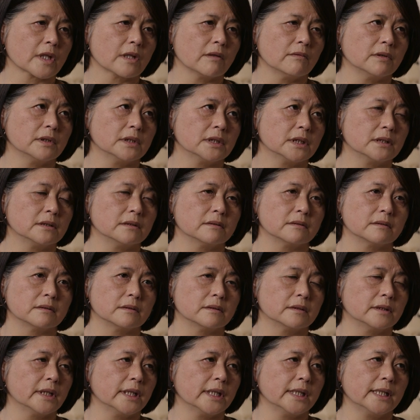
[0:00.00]
Well,
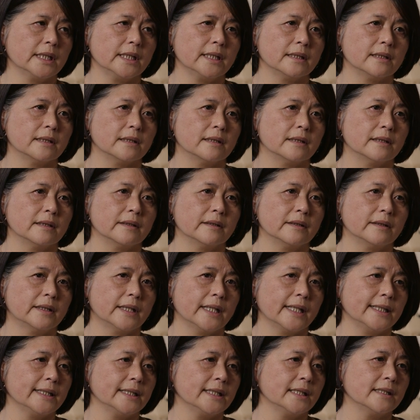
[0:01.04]
they
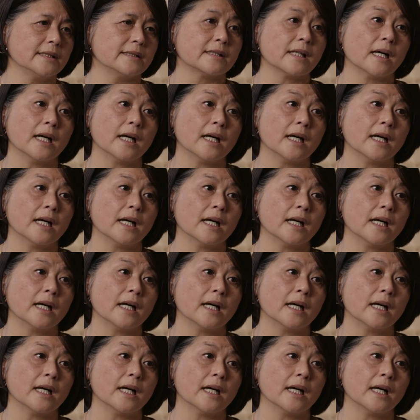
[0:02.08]
need